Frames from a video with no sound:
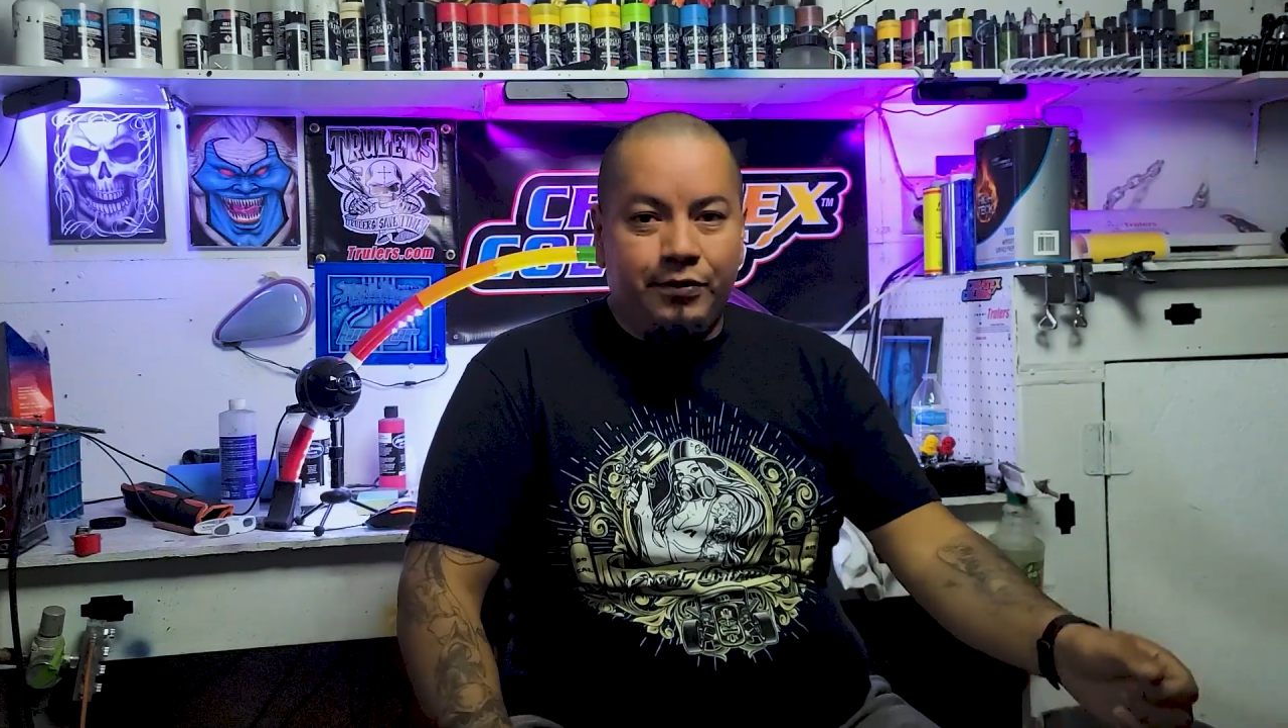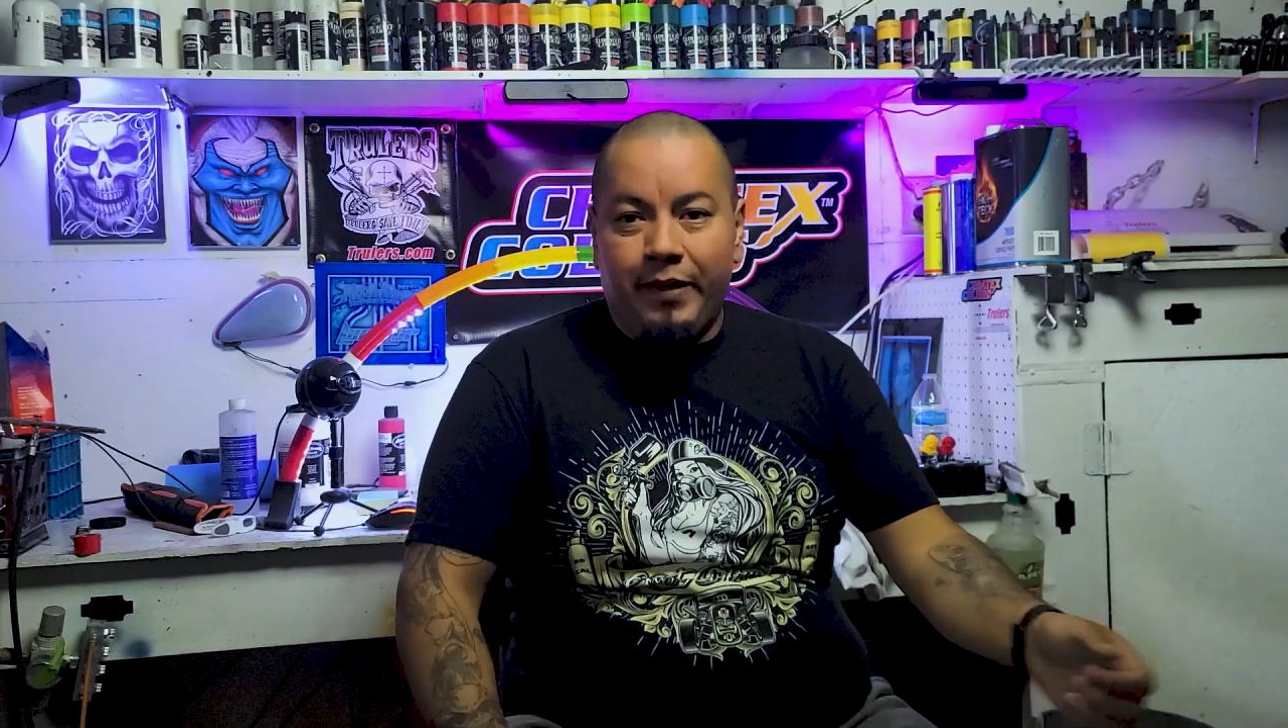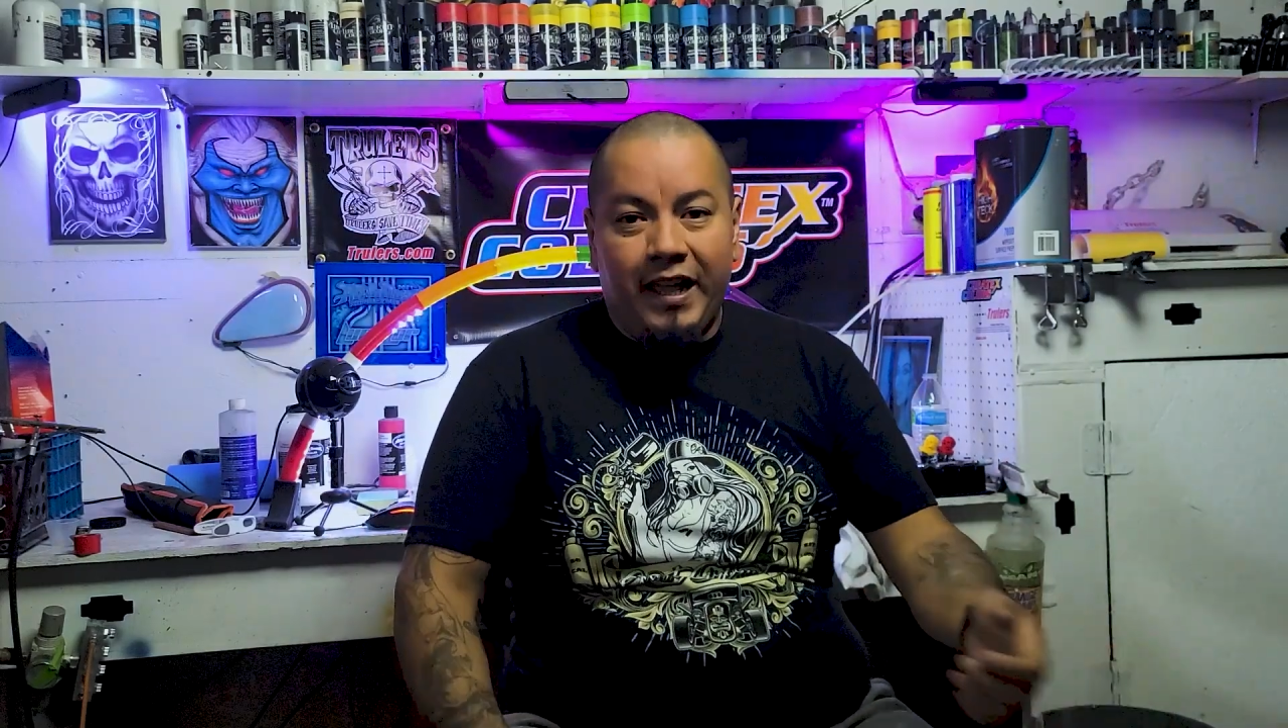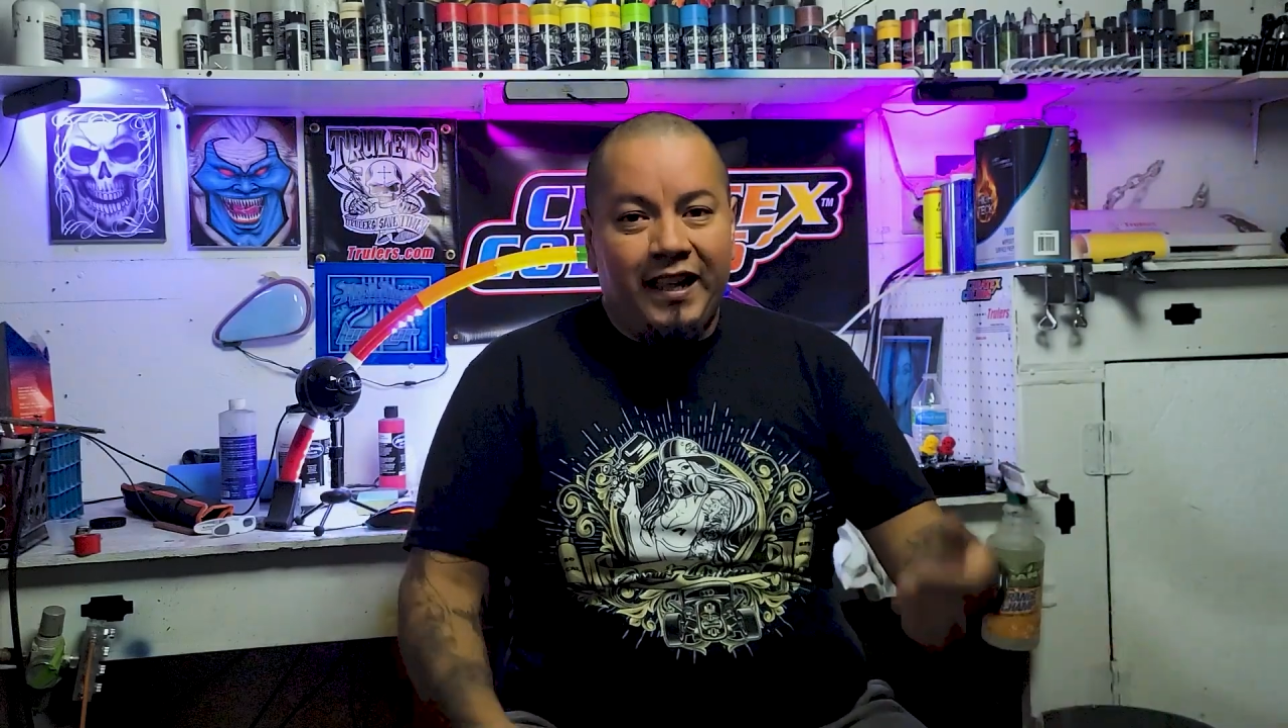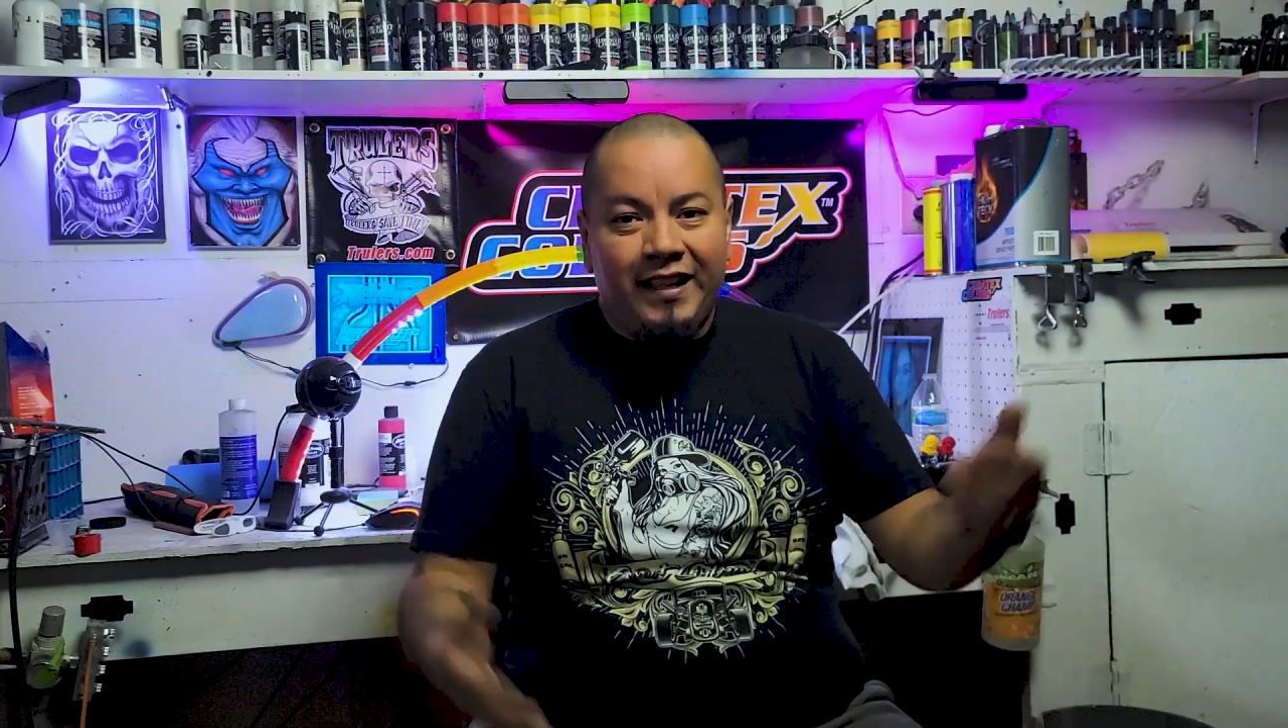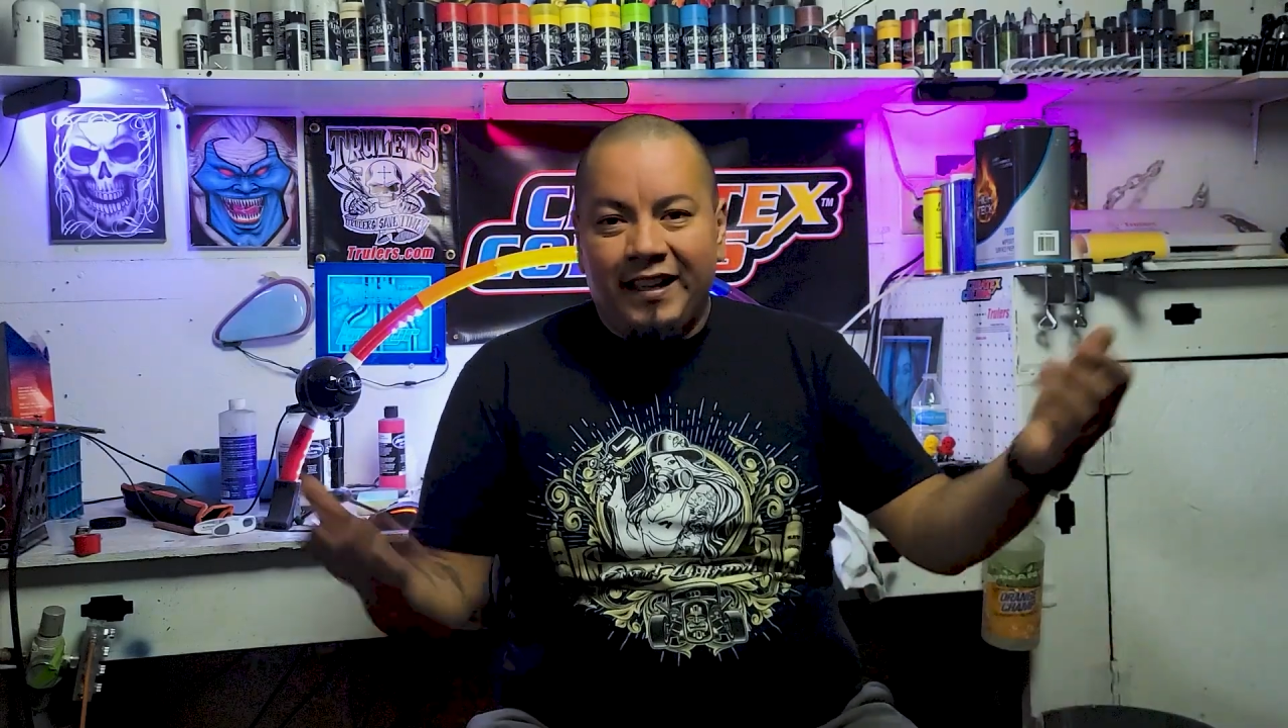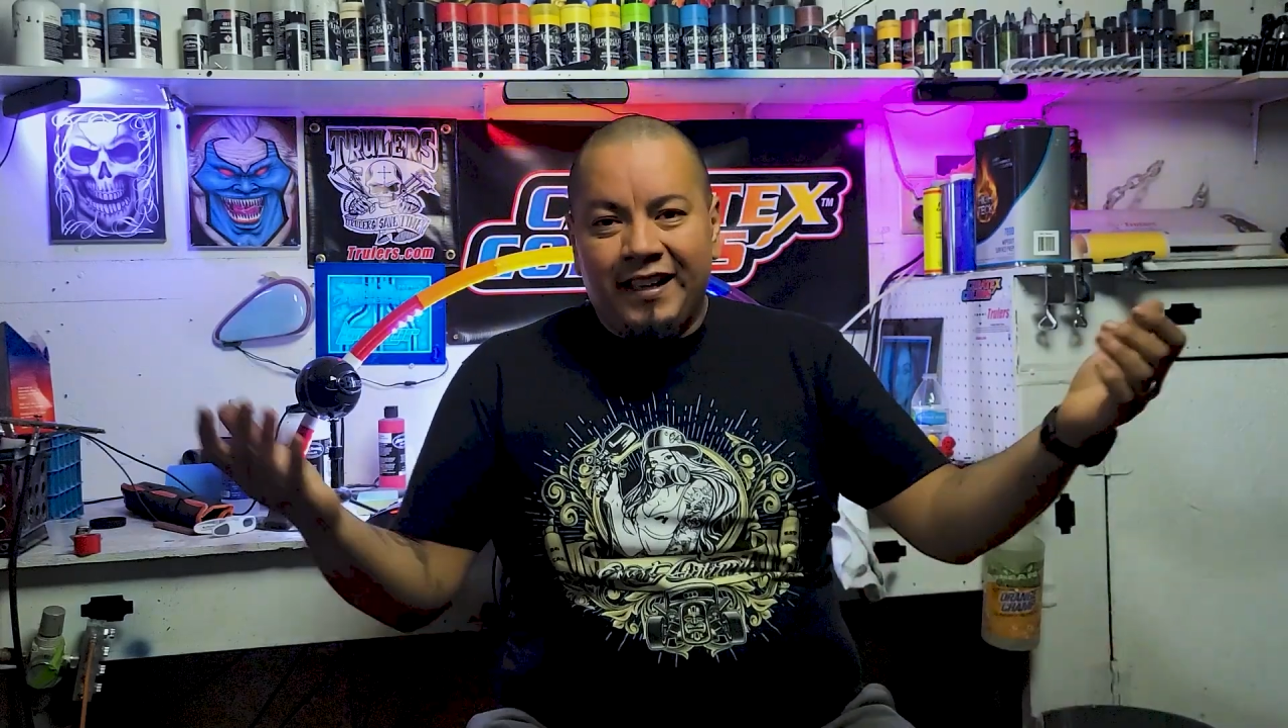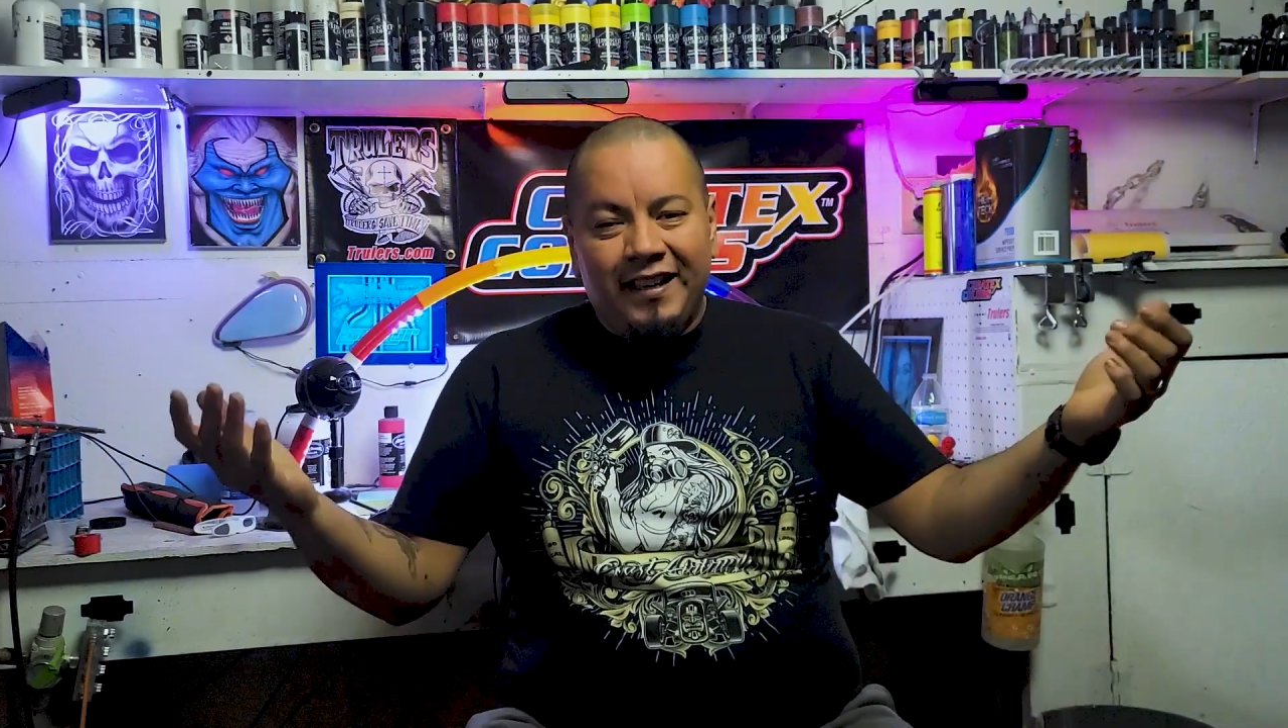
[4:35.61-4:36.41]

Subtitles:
you may.